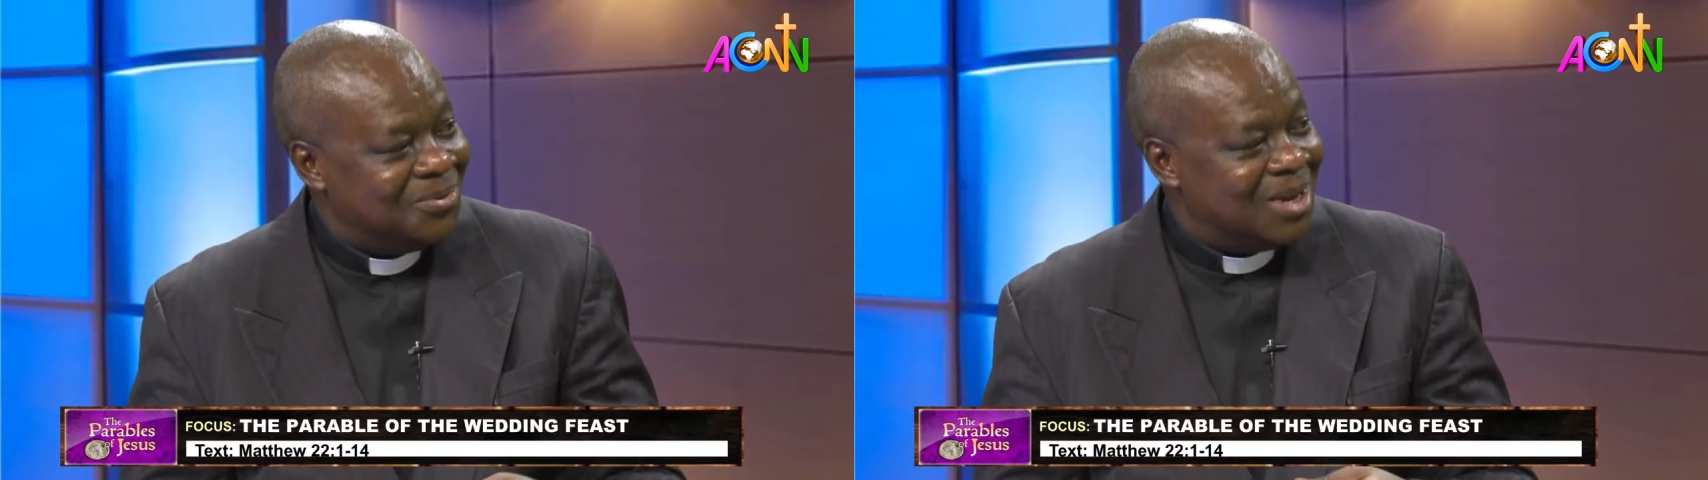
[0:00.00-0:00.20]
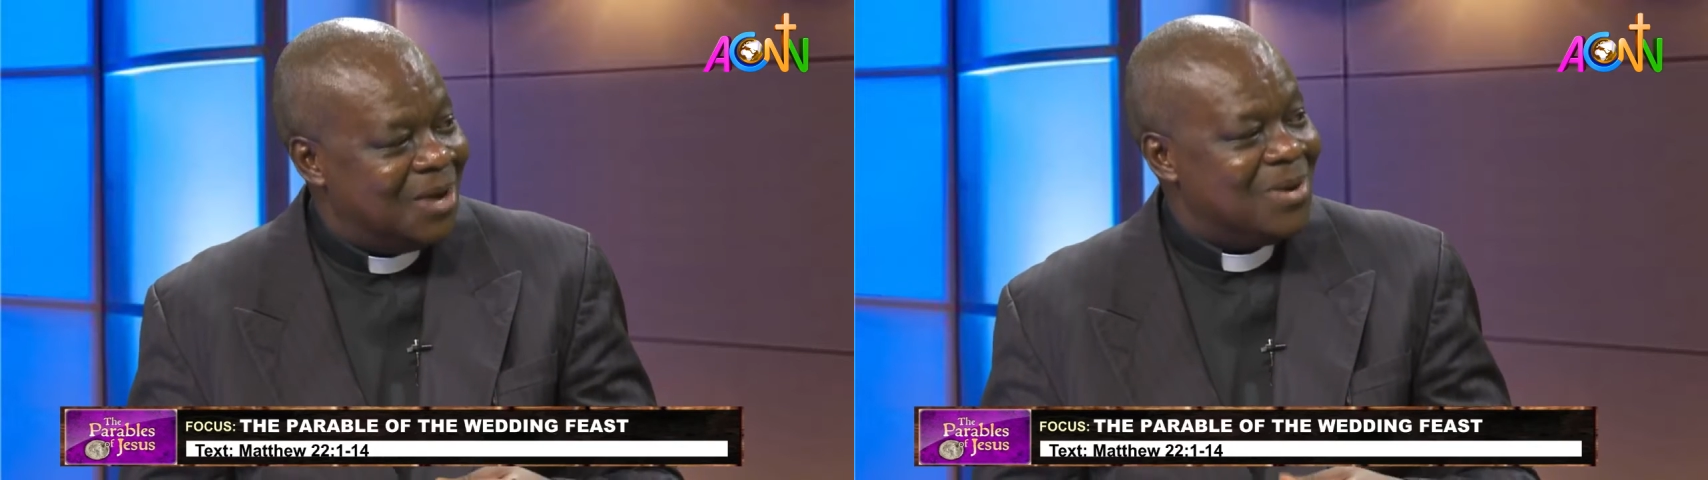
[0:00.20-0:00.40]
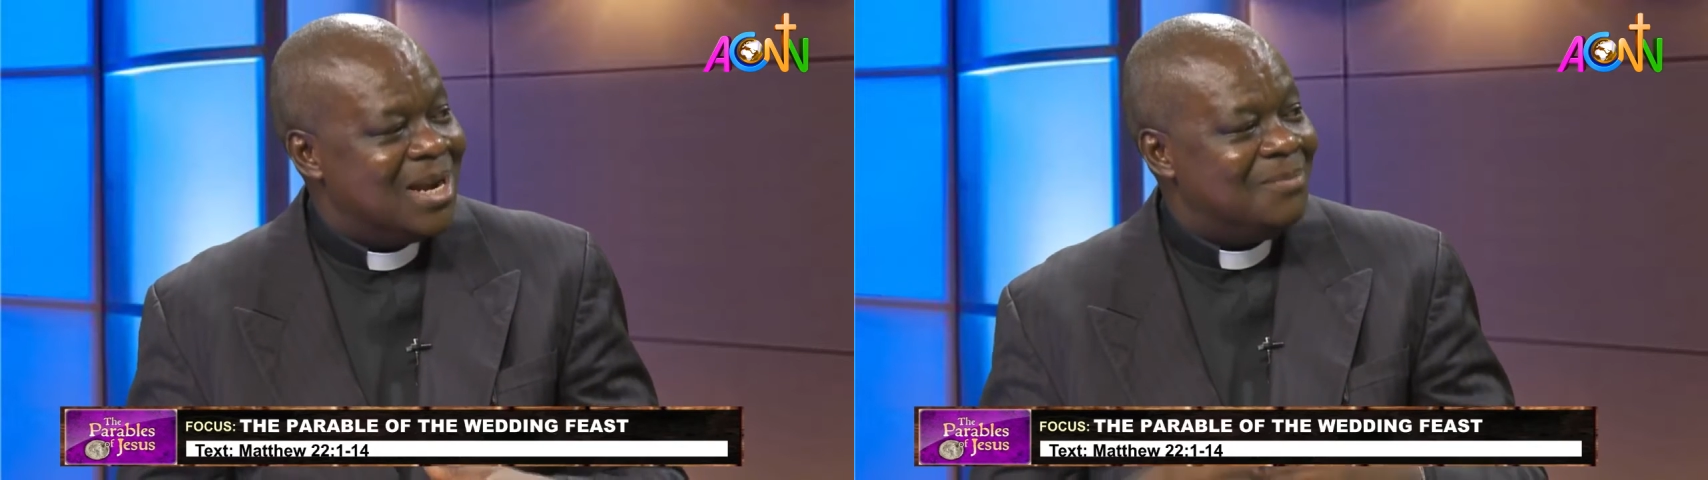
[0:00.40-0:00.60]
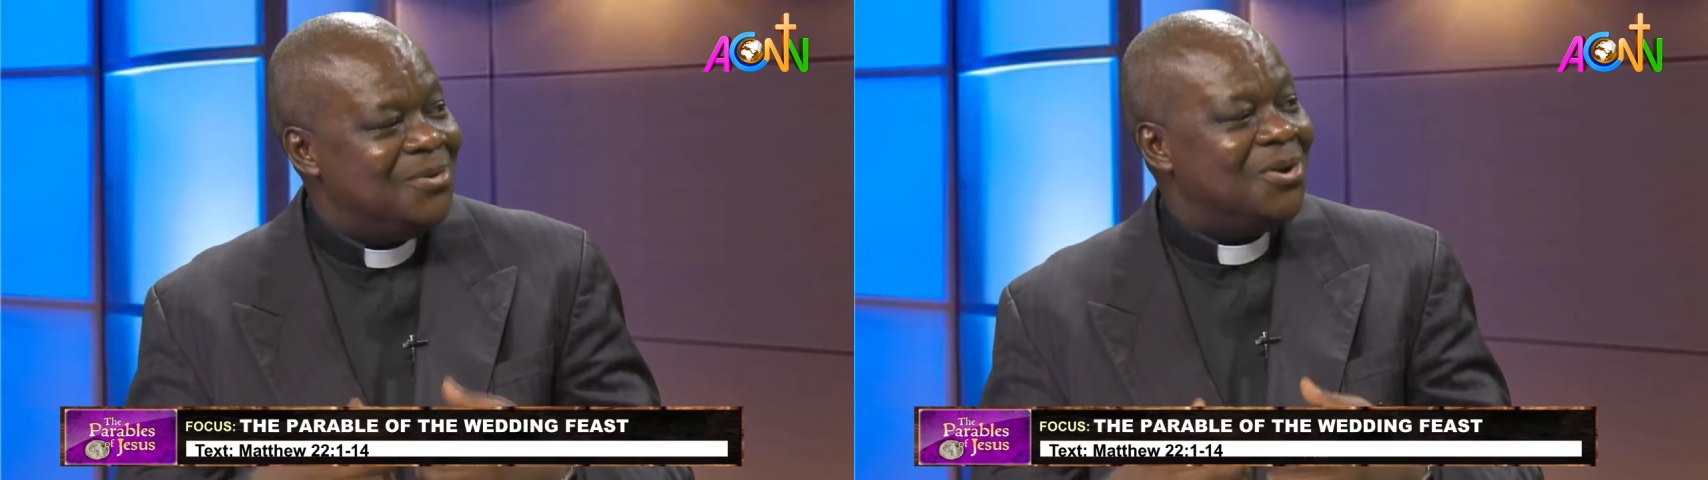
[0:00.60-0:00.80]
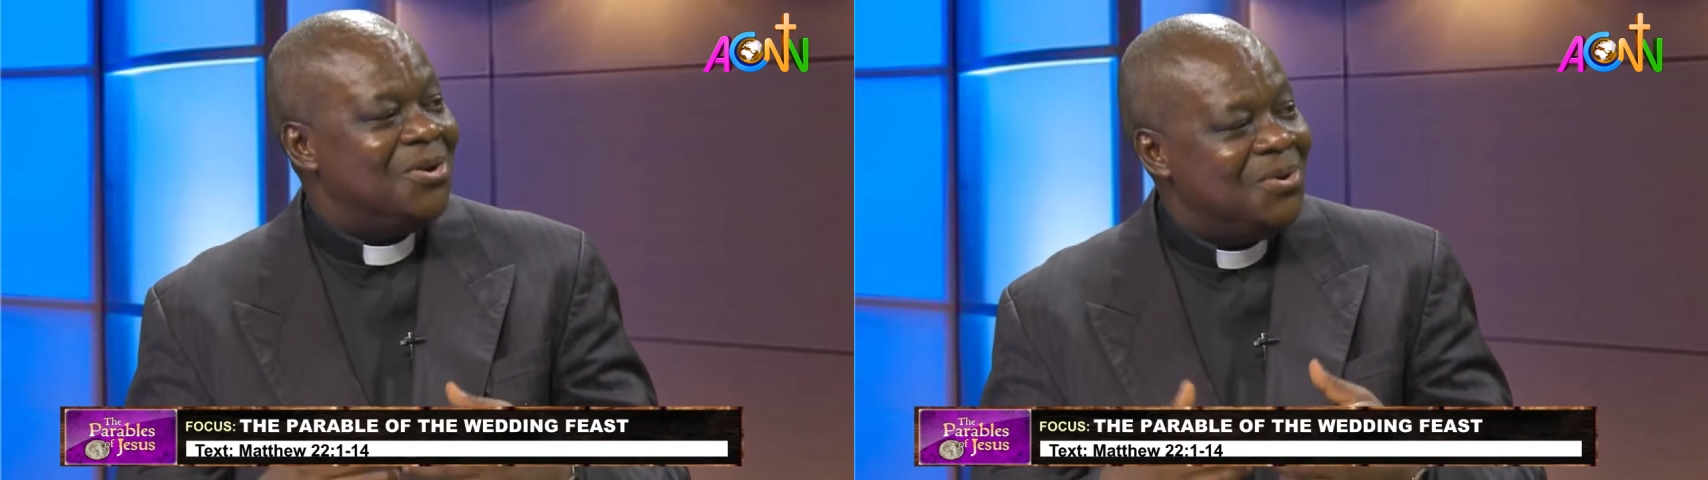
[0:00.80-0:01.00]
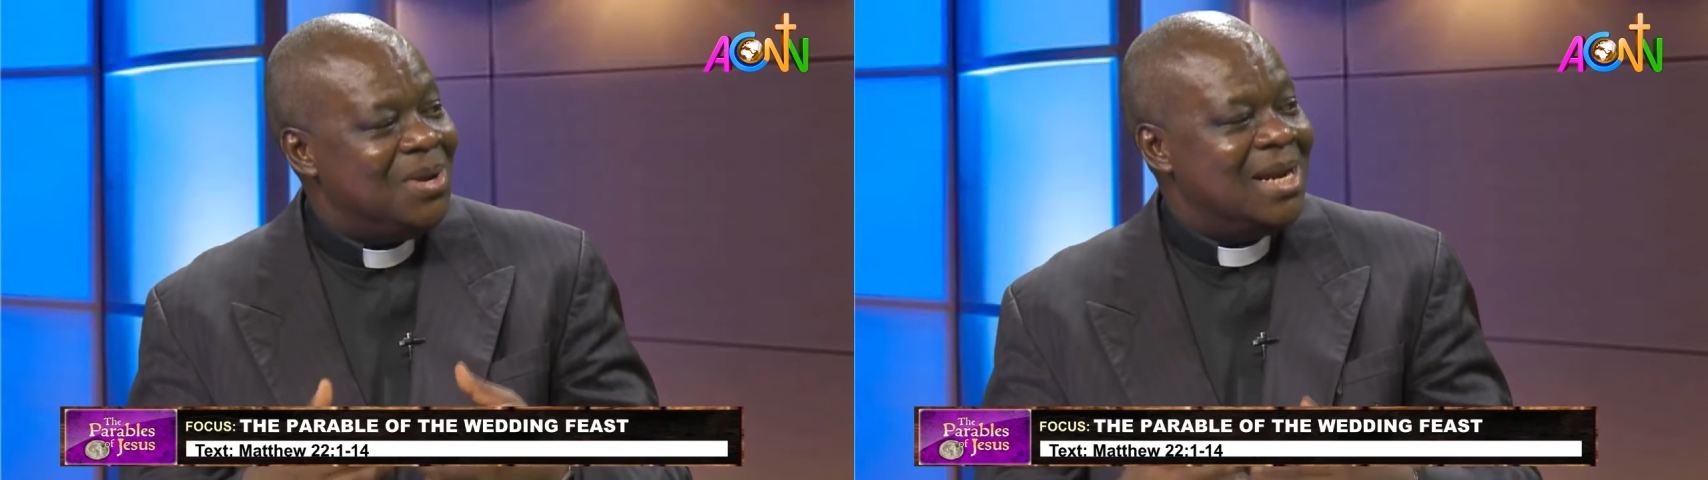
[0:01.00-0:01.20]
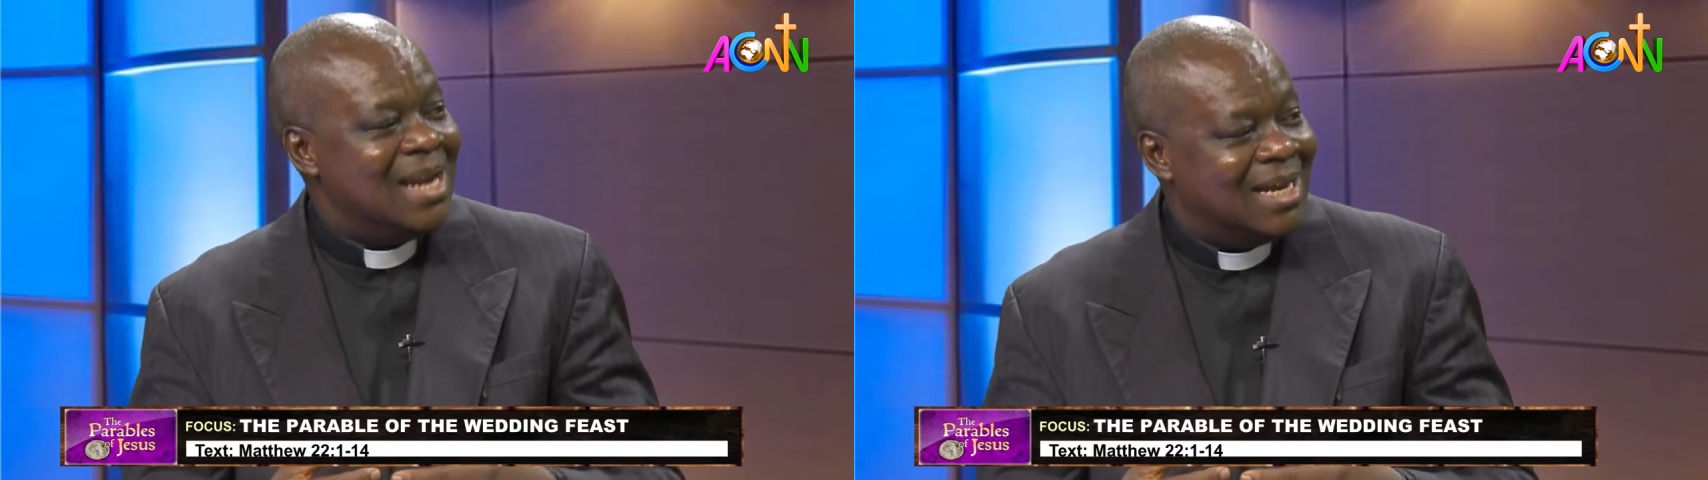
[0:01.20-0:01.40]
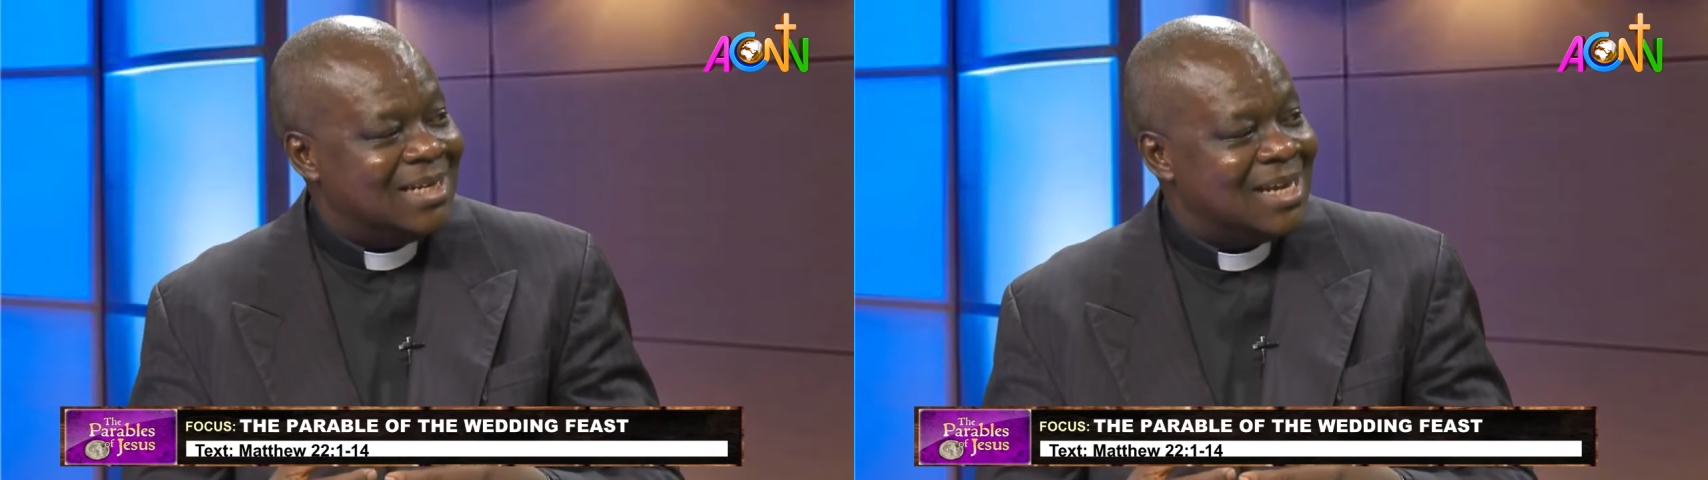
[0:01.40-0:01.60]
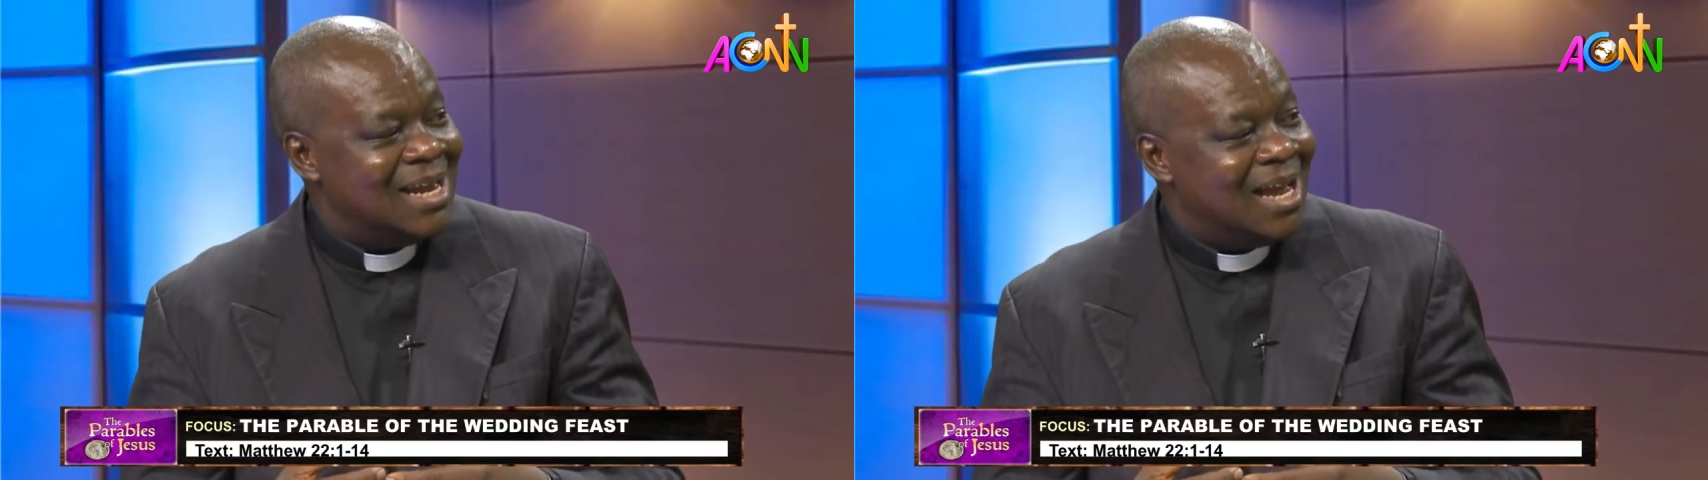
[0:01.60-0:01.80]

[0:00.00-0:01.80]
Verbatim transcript: And when I'm done doing that,